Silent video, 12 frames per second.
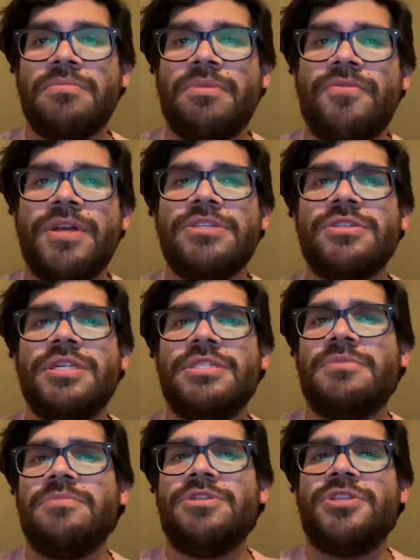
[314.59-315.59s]

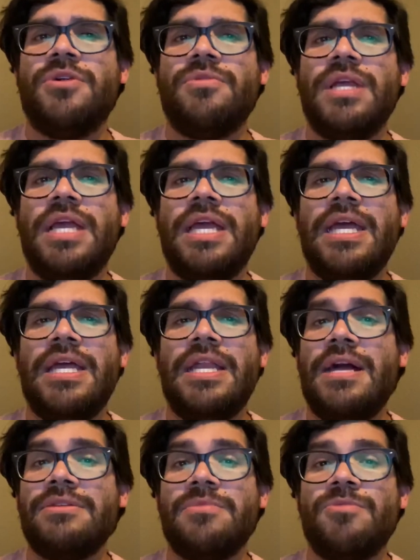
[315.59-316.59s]
Professionalism is shown in
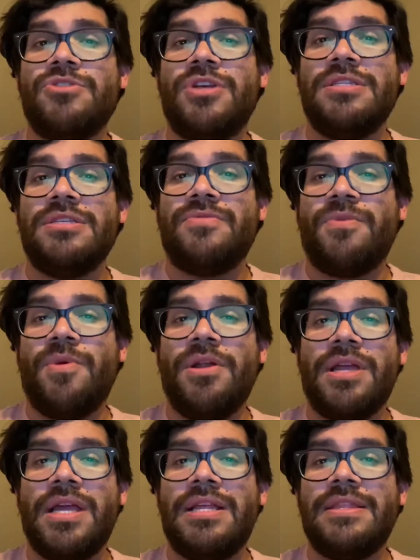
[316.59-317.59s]
how someone dresses for
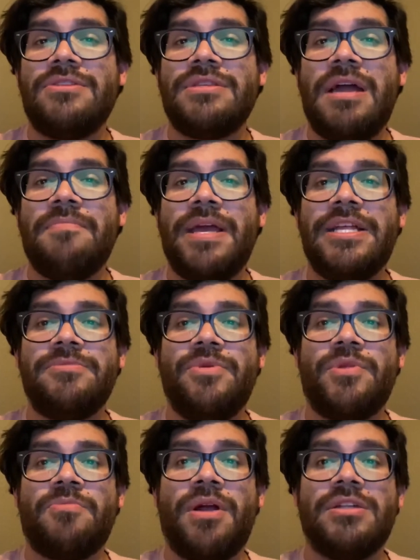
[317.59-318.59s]
work and their time management
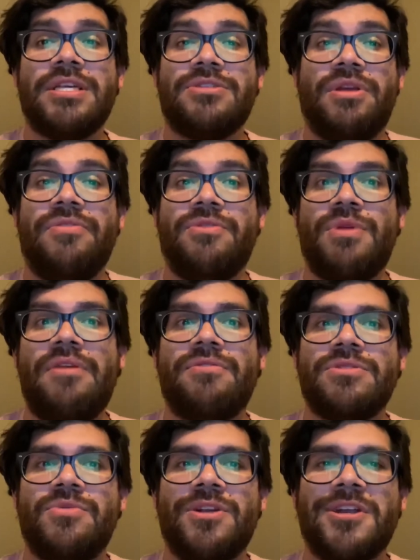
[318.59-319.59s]
with projects or even arrival
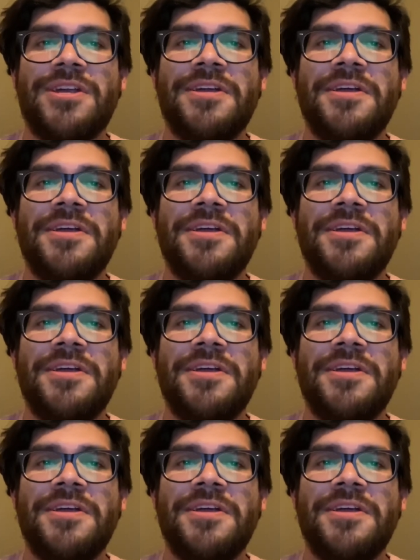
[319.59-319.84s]
to work.